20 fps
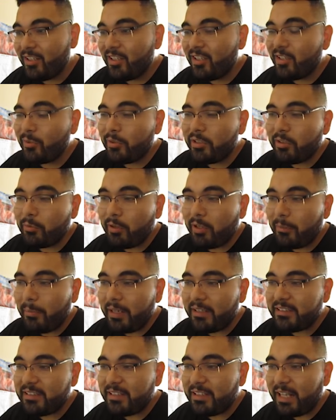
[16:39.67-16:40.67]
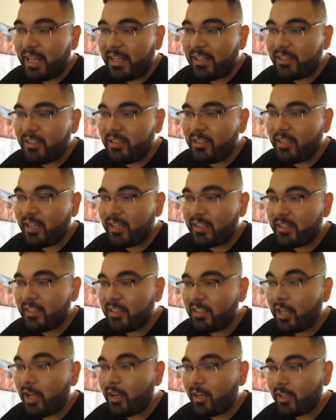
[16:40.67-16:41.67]
The reason why it makes it lighter, and
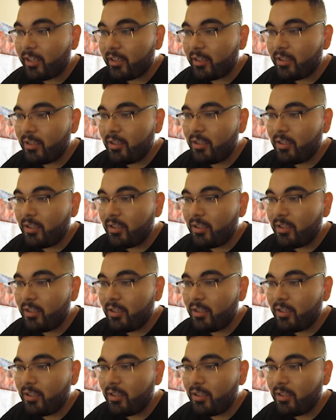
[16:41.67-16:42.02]
then lock it.